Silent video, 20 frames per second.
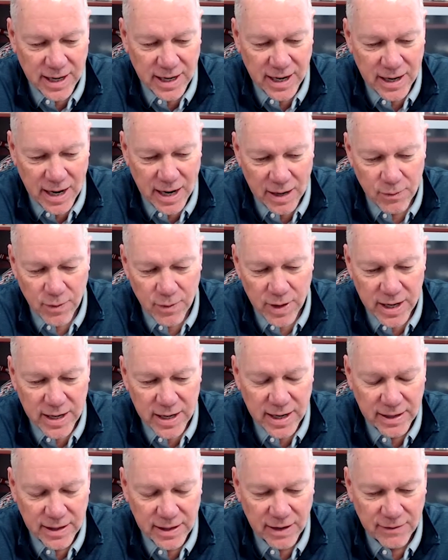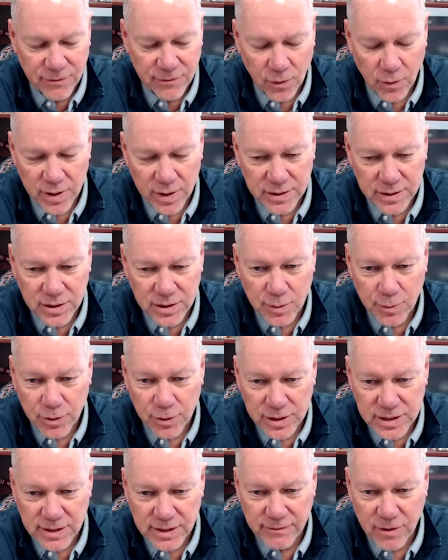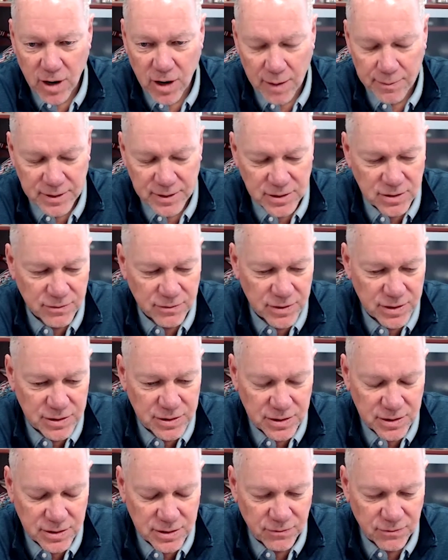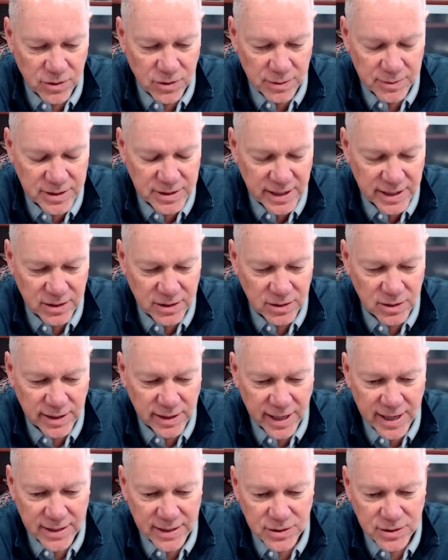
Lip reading: I read it. I forwarded it to the president of our optics division for him to take a look at.